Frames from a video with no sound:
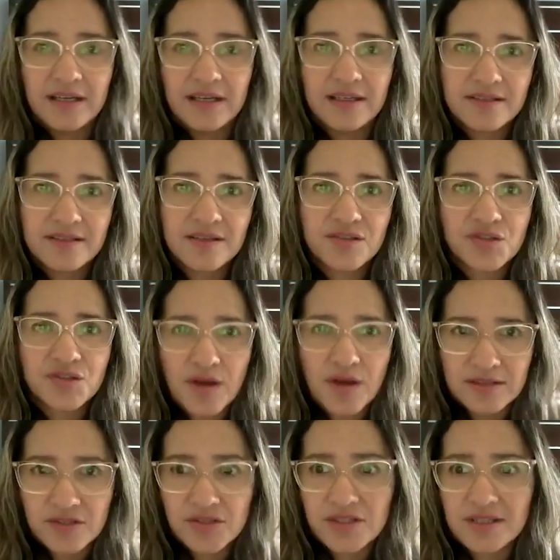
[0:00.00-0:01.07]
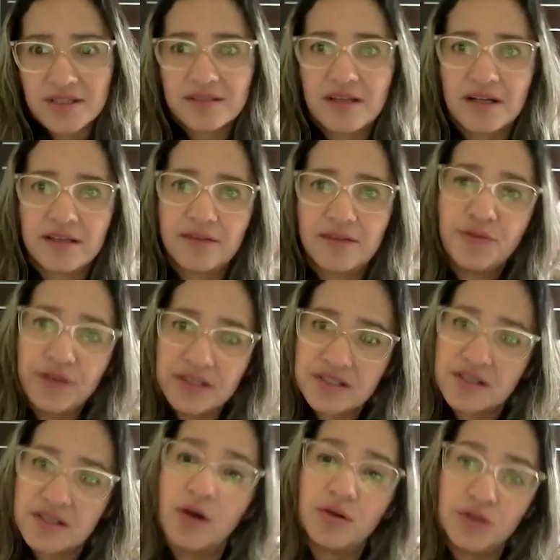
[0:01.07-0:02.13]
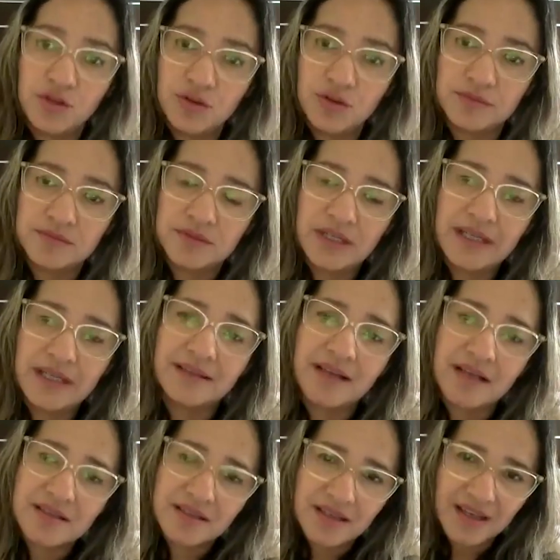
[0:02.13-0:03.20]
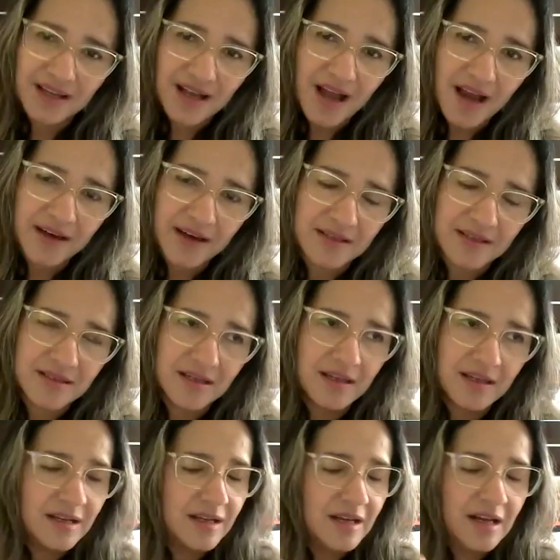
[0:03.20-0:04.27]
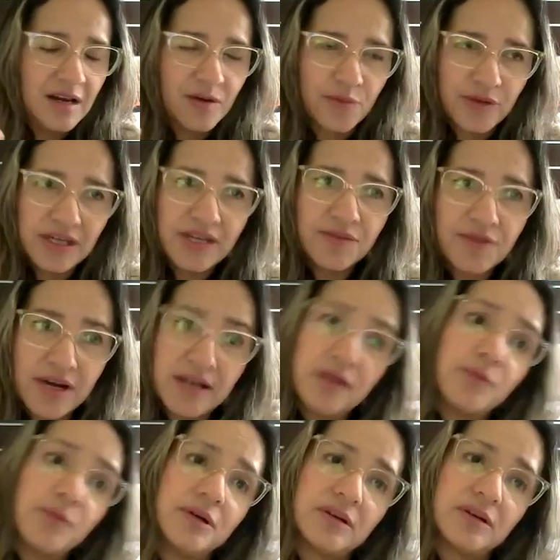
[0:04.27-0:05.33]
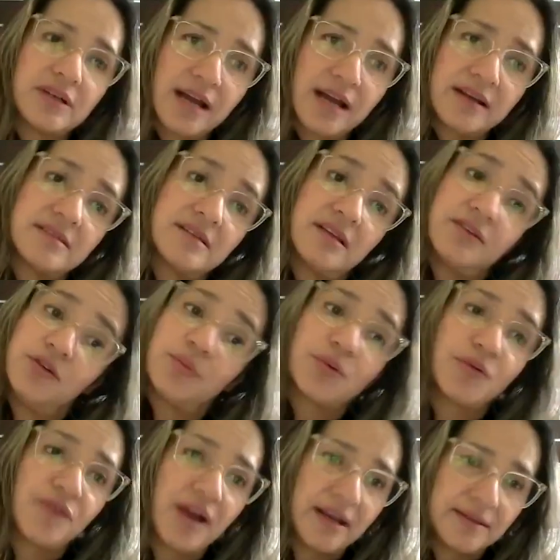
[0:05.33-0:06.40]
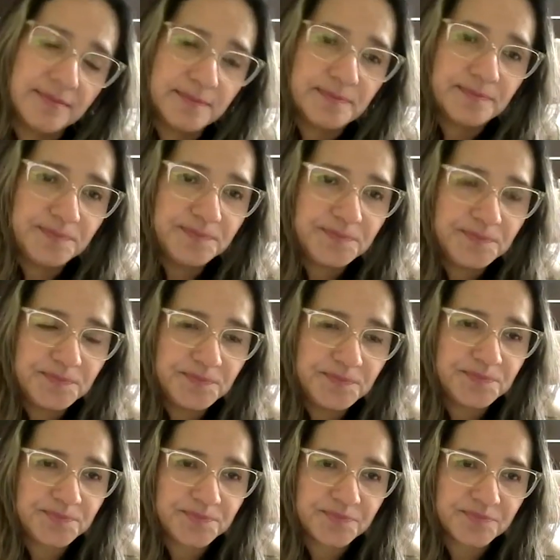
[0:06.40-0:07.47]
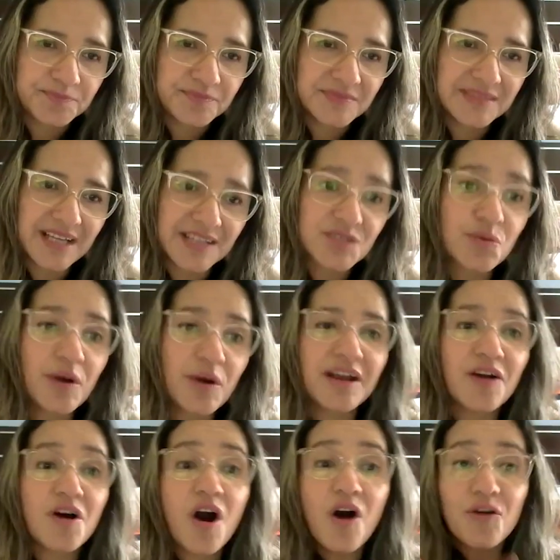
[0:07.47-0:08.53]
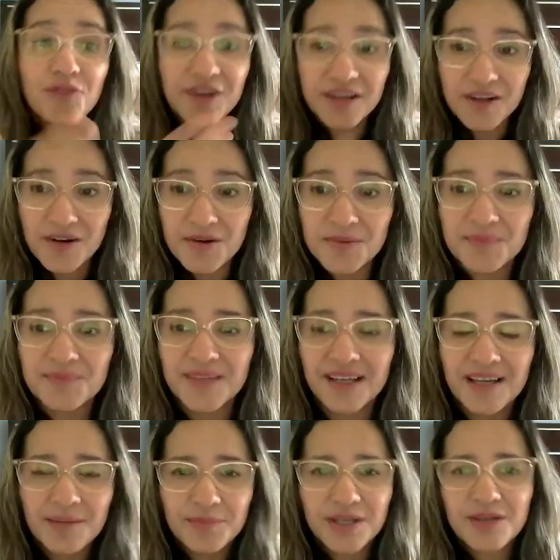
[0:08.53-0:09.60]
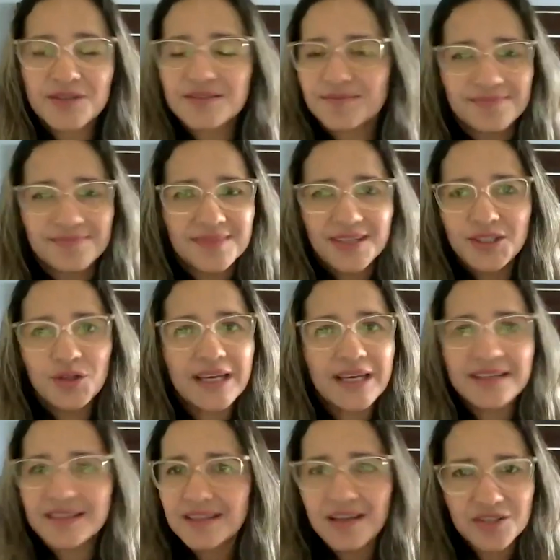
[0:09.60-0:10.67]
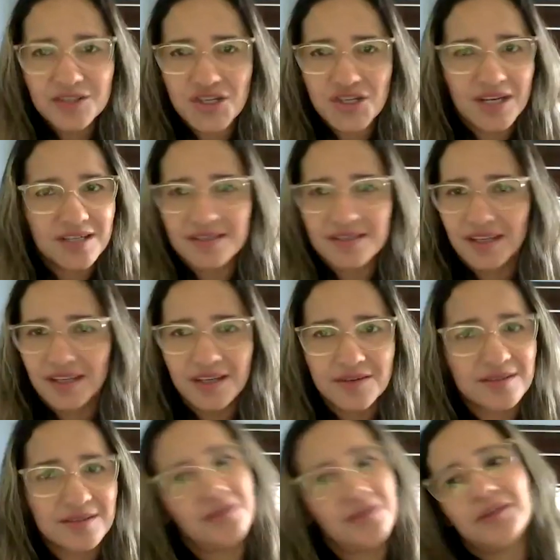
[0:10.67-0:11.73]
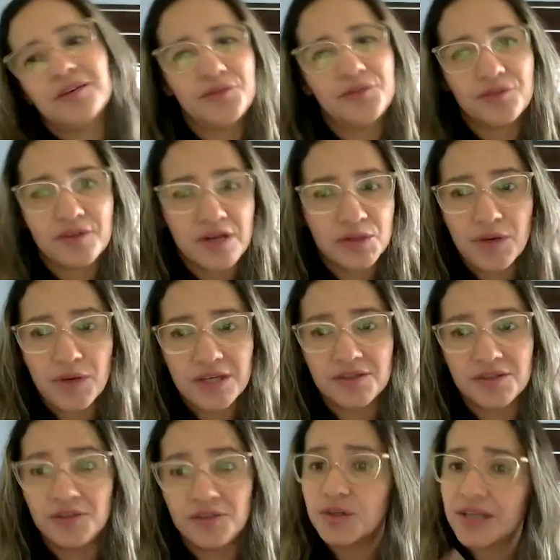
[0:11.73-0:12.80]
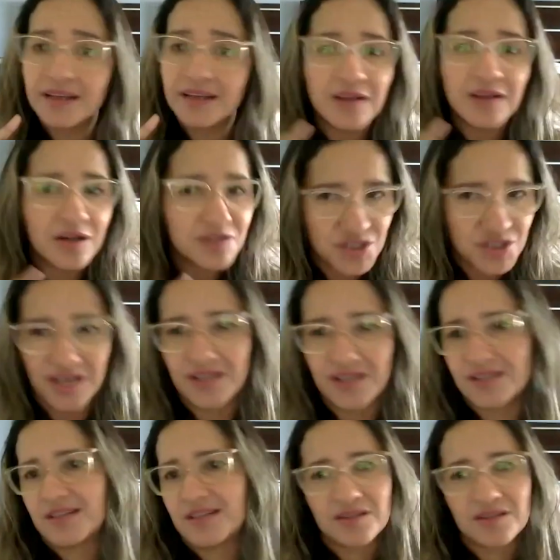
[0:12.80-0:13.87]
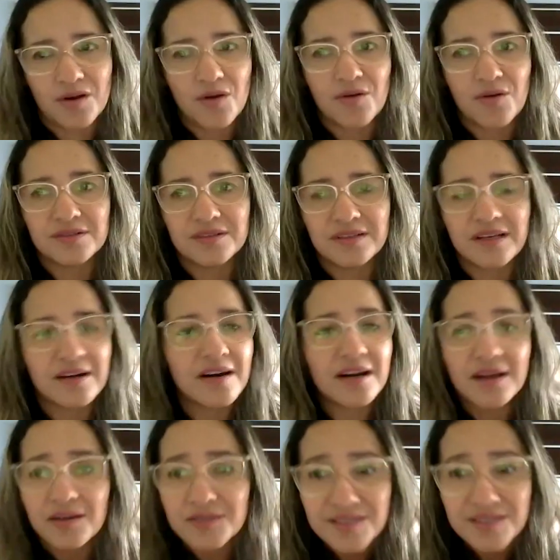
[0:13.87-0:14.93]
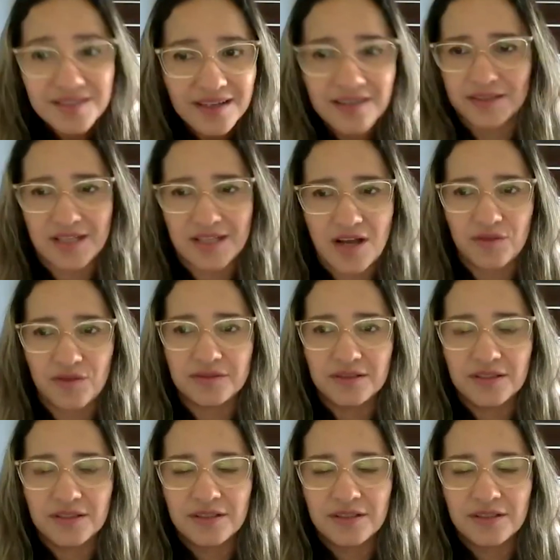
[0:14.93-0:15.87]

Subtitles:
It's the strategies that it fits on you. And that's the guidance, really valuable guidance that you provide. That's why I overcome, because you cannot change the years of graduation. You cannot change the scores. They are a sell down.